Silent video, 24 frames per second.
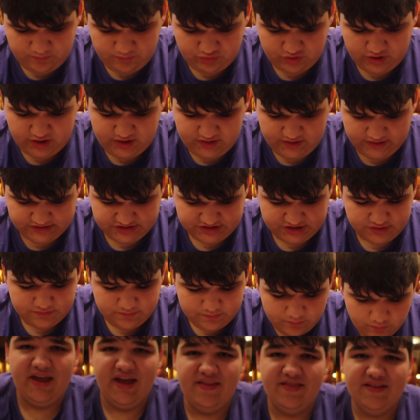Pretty decent.
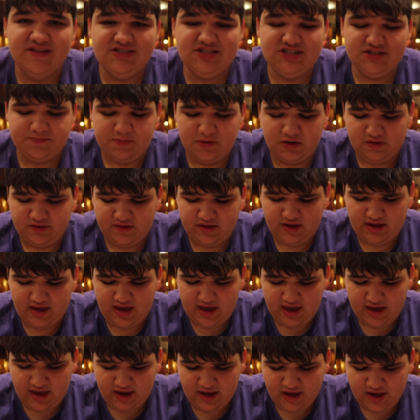Again, this is probably
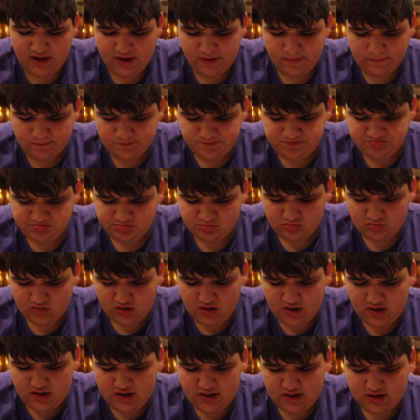a
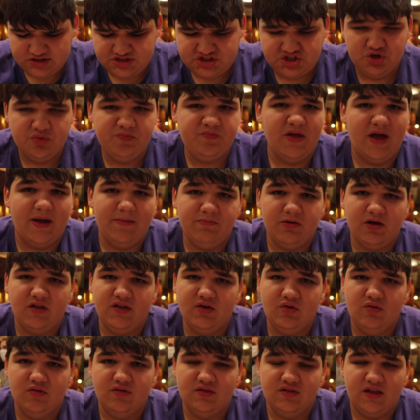soup that I
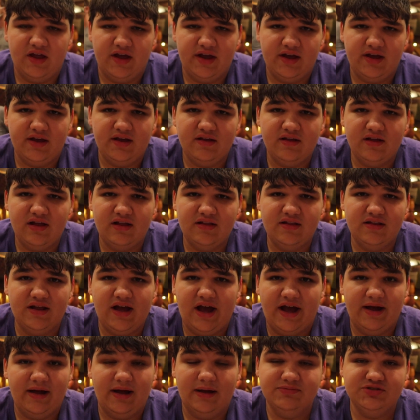probably won't like.
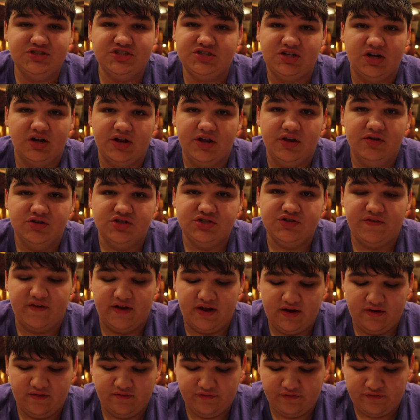I'm just not a huge
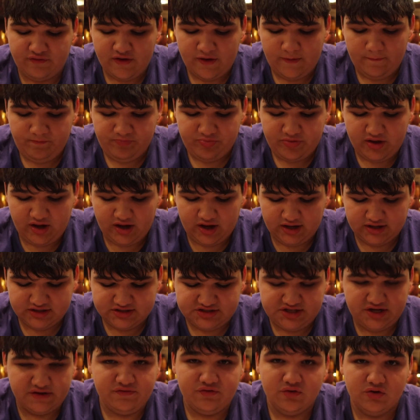fan of
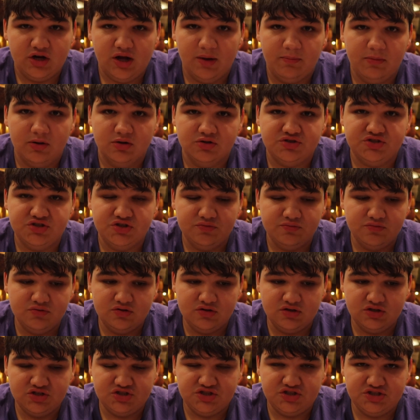seafood gumbo soup,
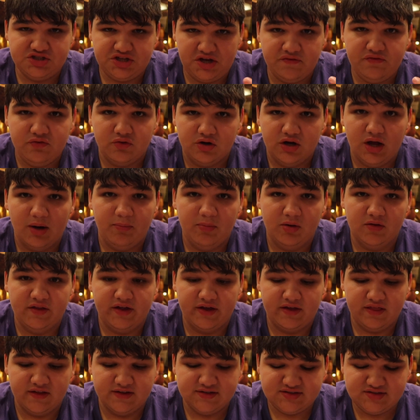seafood gumbo
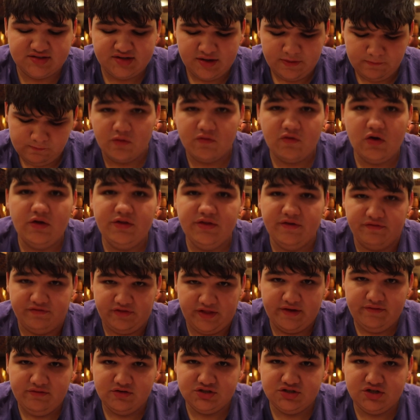like this. Overall, the
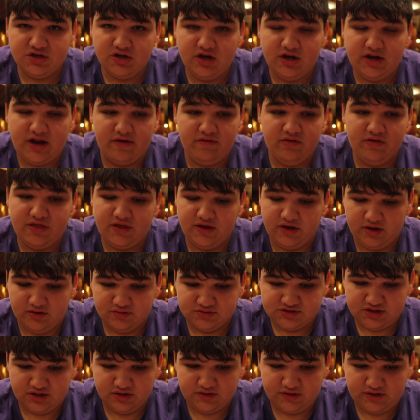flavors are good. Everything
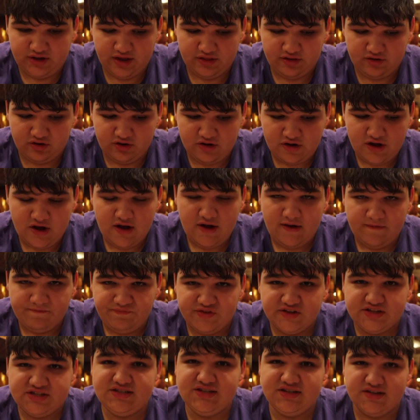goes good together.
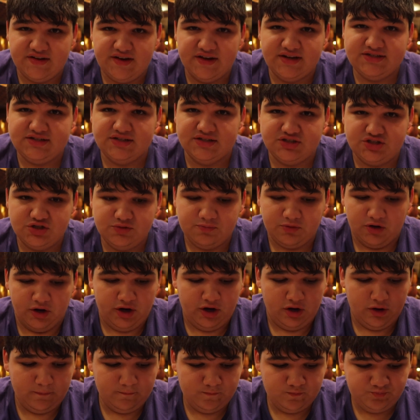This is a decent soup right
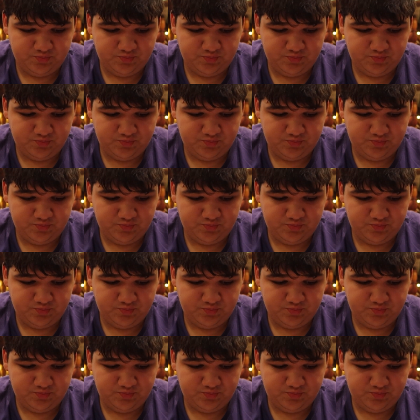here.